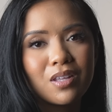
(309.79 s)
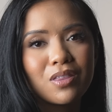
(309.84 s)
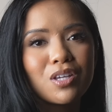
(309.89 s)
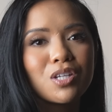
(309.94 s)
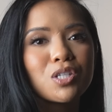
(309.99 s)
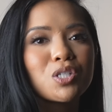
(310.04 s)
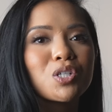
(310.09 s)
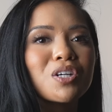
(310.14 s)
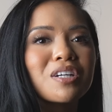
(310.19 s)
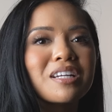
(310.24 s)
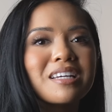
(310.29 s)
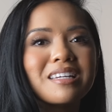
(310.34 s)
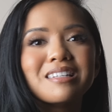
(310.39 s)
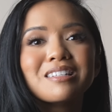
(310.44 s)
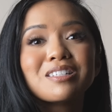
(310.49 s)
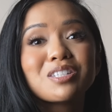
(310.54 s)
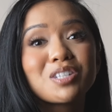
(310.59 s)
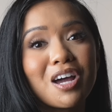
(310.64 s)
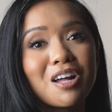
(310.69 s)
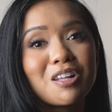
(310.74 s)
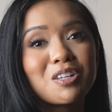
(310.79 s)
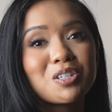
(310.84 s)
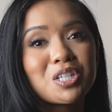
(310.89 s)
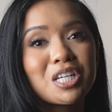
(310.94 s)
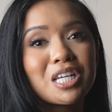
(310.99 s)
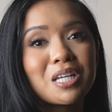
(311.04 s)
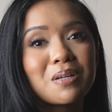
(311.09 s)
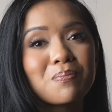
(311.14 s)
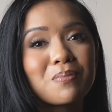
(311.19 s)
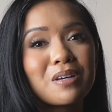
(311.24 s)
The journey is
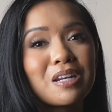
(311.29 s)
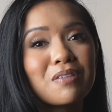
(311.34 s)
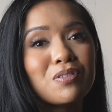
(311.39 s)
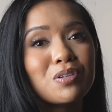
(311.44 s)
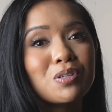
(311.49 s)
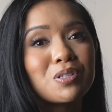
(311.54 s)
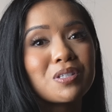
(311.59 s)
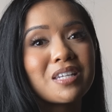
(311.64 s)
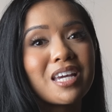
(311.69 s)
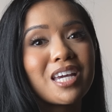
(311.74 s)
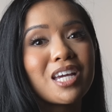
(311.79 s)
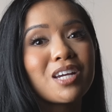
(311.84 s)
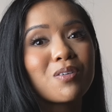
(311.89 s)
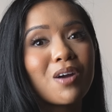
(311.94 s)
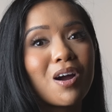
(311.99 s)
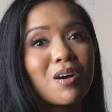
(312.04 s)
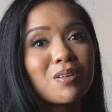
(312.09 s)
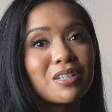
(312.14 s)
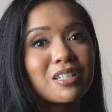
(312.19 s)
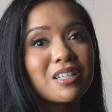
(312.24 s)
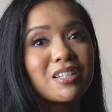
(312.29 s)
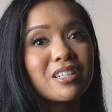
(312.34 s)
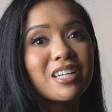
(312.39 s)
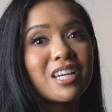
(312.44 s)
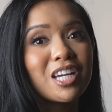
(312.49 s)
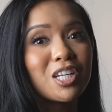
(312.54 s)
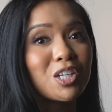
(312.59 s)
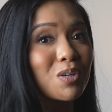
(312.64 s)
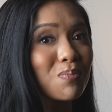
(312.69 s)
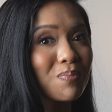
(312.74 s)
challenging, but if you stay grounded
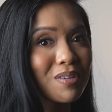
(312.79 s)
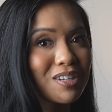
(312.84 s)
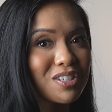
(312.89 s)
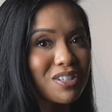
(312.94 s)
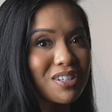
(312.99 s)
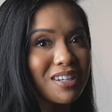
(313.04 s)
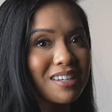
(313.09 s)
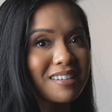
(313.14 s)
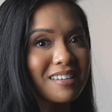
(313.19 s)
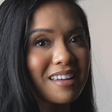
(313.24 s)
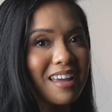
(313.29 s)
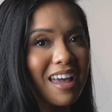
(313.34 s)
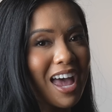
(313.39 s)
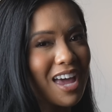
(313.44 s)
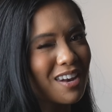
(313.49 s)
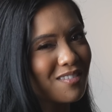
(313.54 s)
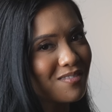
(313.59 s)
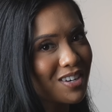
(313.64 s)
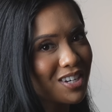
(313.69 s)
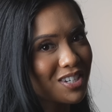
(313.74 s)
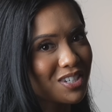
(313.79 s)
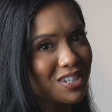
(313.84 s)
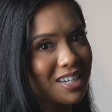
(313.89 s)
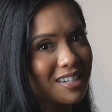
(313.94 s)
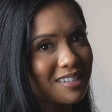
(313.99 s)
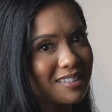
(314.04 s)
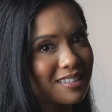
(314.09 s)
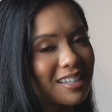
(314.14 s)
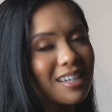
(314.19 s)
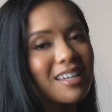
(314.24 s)
in your mission and
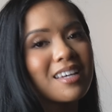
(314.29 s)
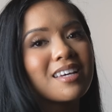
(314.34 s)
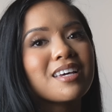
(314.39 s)
vision,